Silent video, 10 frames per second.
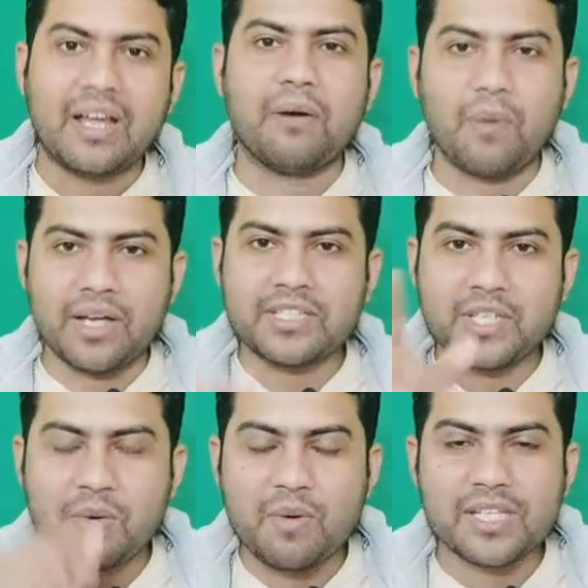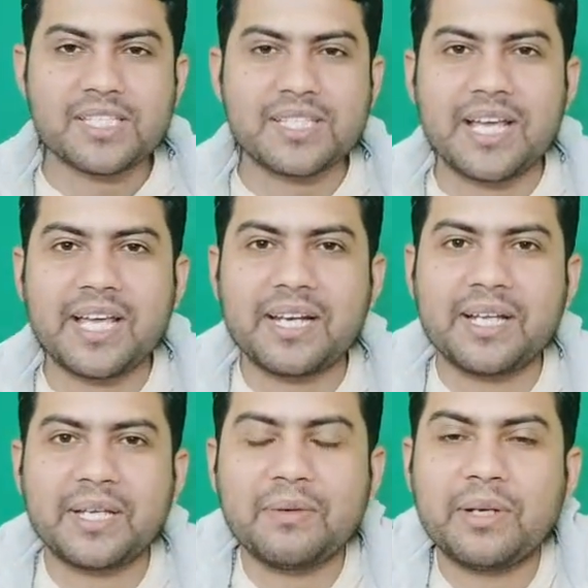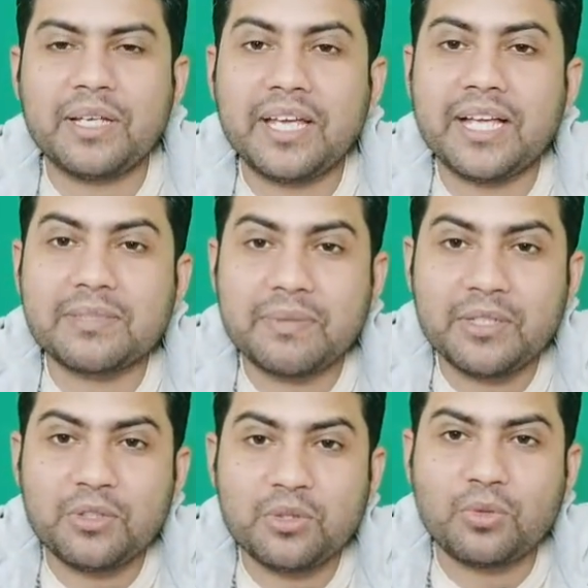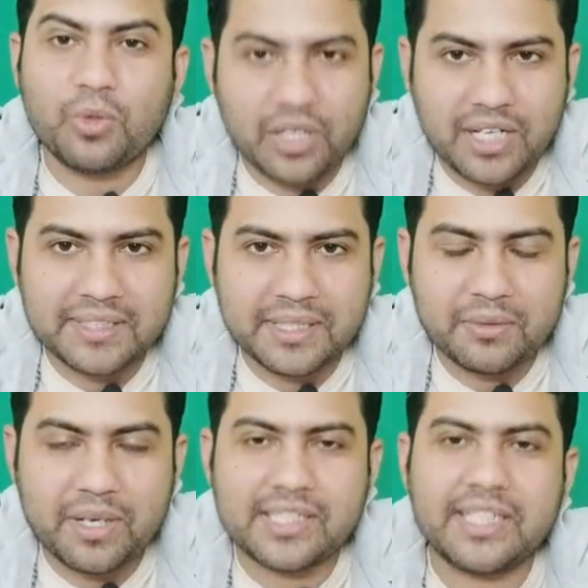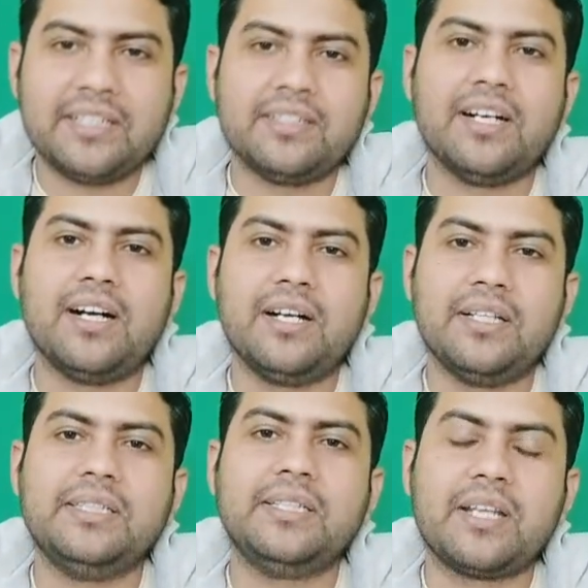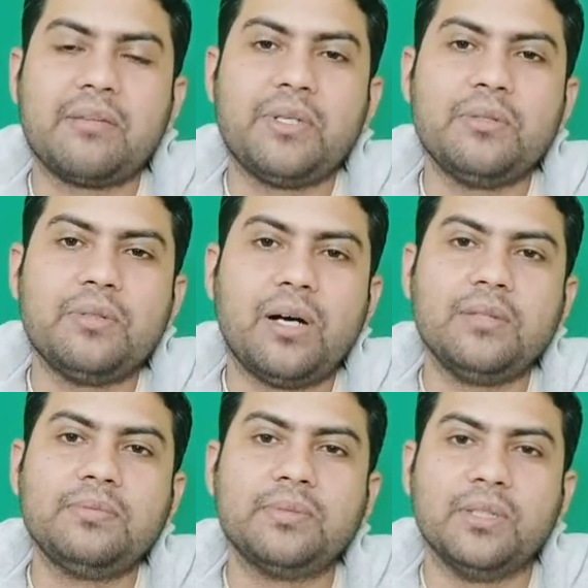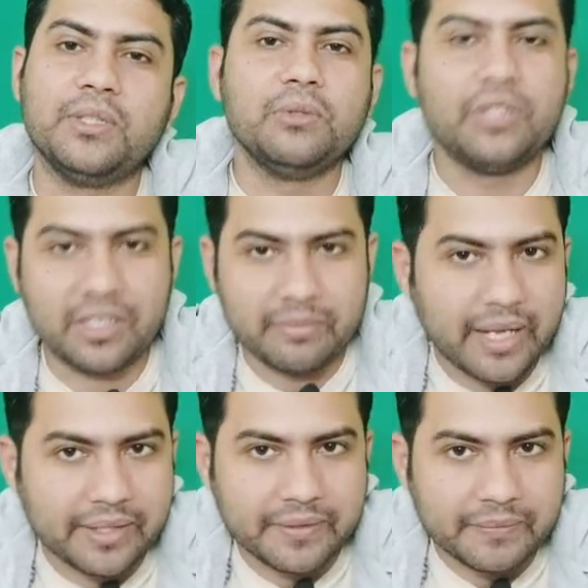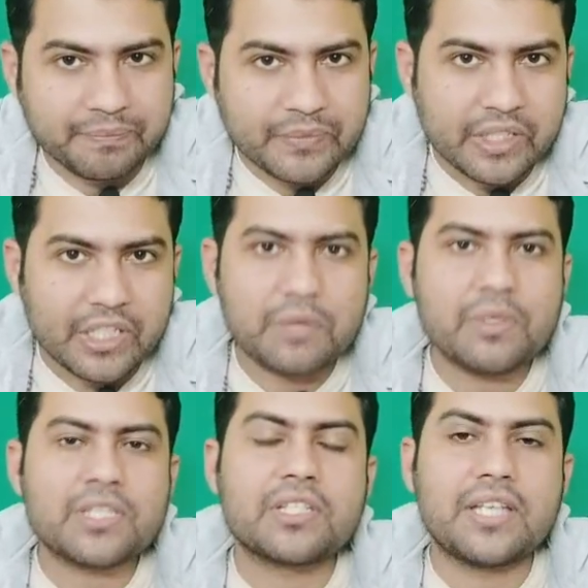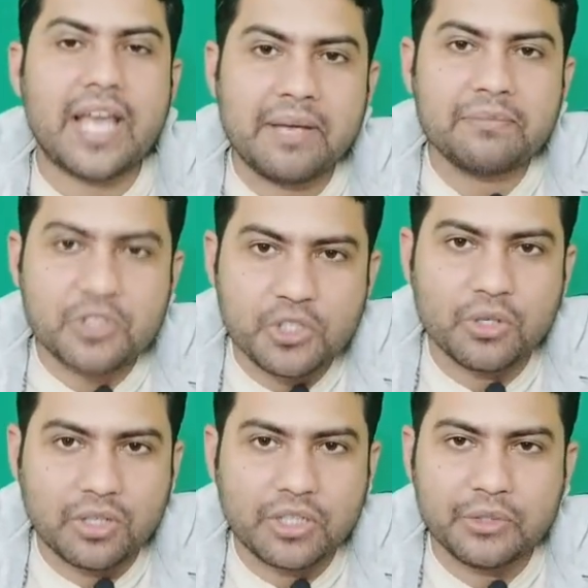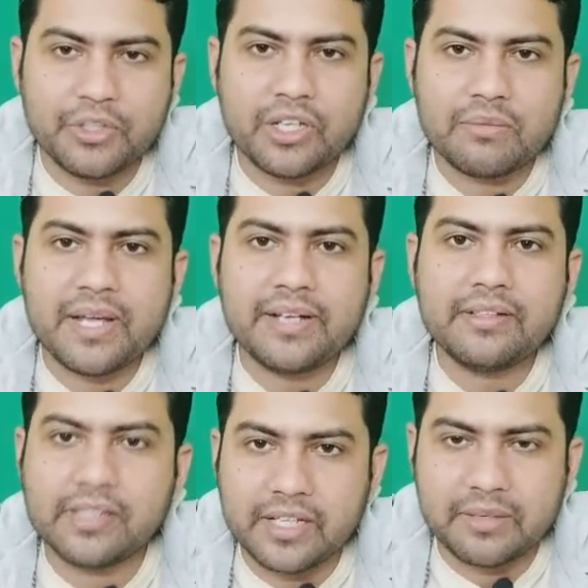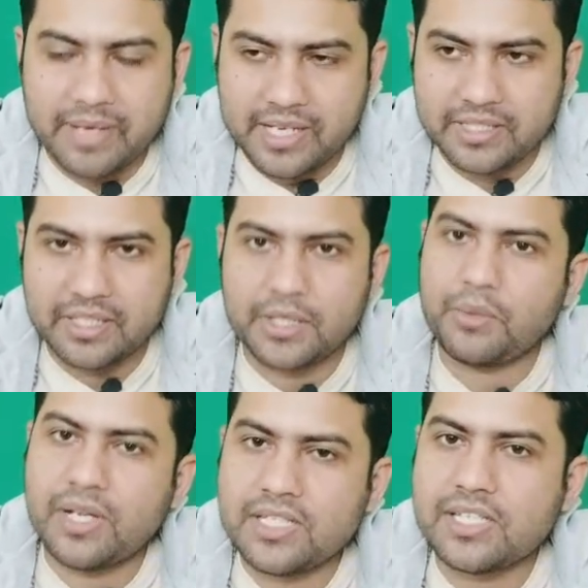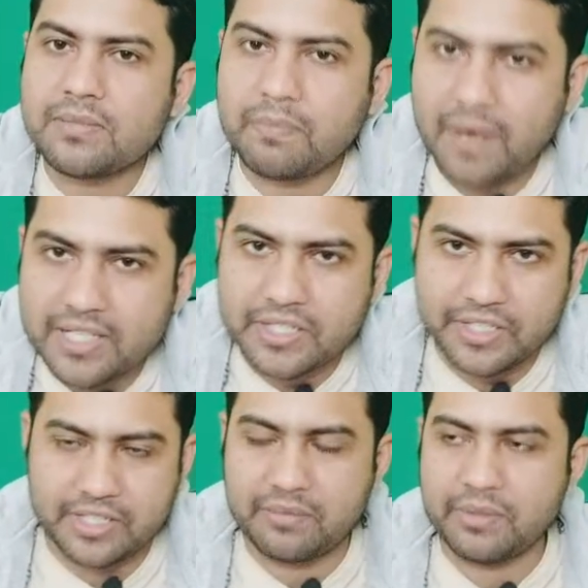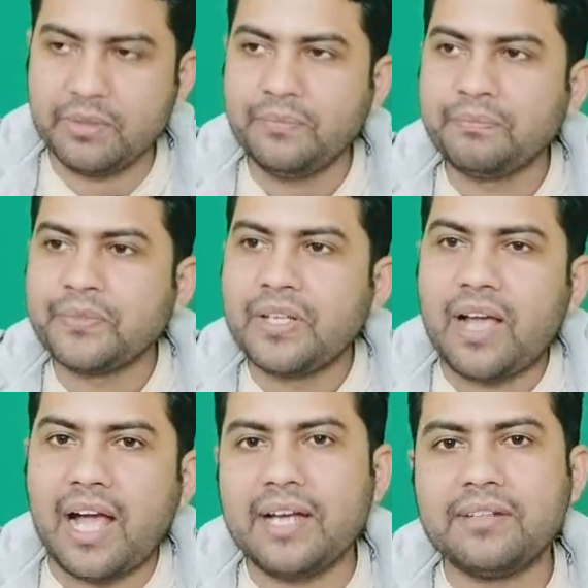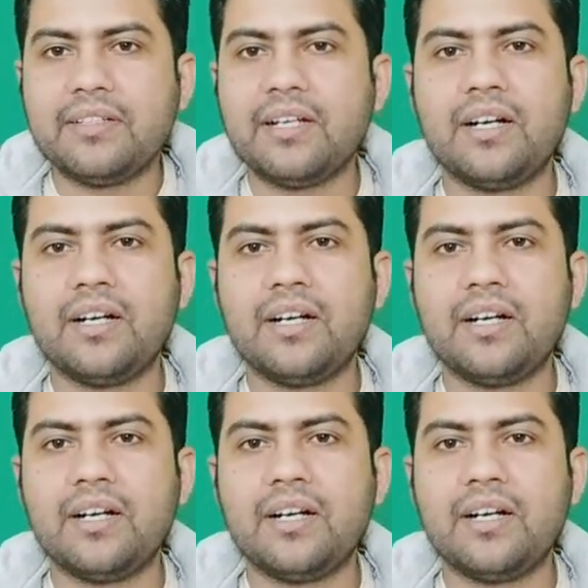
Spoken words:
Once he was there. He has been to Kolkata to attend interview of Union Bank. He was damn sure Union Bank credit manager. It was his first interview, and